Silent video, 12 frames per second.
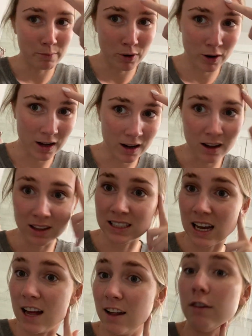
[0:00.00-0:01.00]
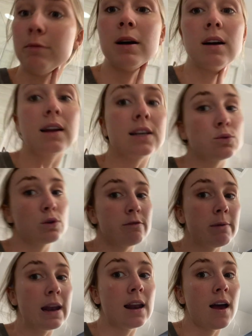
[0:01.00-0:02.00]
putting on this Isle of Paradise would have
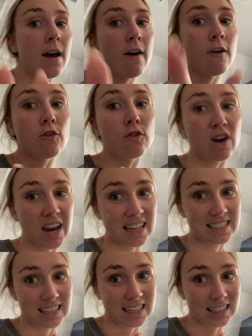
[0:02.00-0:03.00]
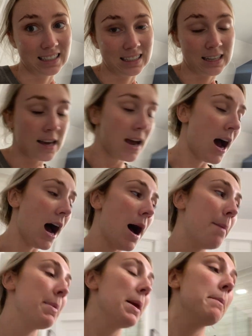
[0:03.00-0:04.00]
been for nothing.
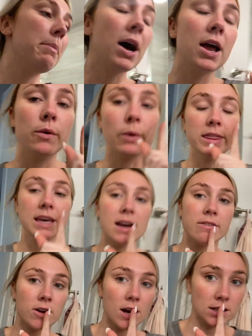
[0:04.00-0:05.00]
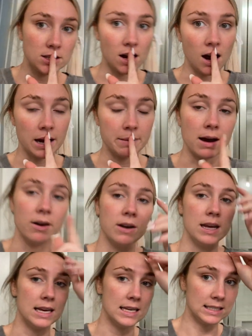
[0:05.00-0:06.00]
But one thing I forgot to talk
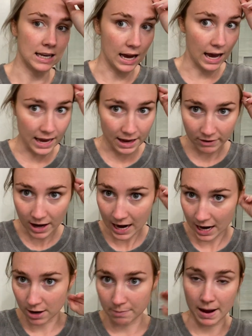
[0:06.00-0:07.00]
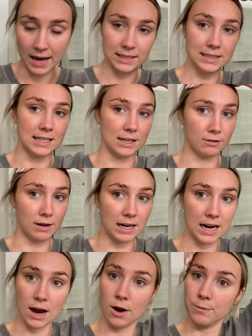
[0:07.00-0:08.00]
about is I have a hair mask in right
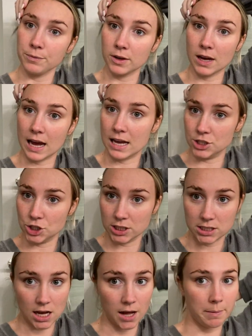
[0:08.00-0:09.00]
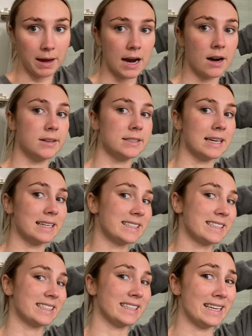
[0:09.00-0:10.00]
now. Okay, as you can tell, my hair is like
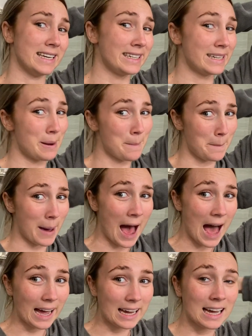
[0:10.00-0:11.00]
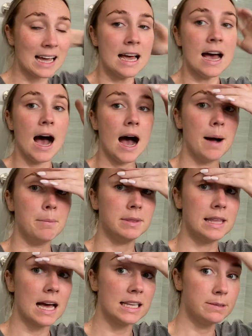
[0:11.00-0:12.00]
slicked back.
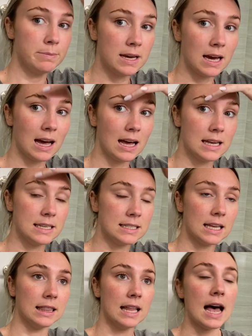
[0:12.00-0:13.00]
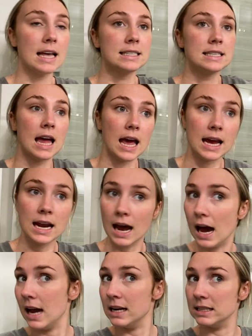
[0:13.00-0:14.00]
That's because last night
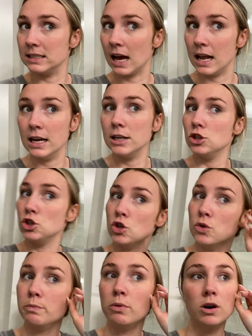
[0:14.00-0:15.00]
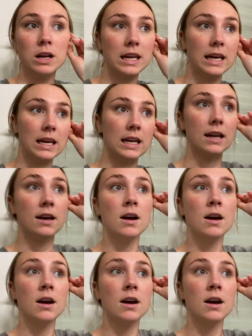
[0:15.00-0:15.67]
I decided to put in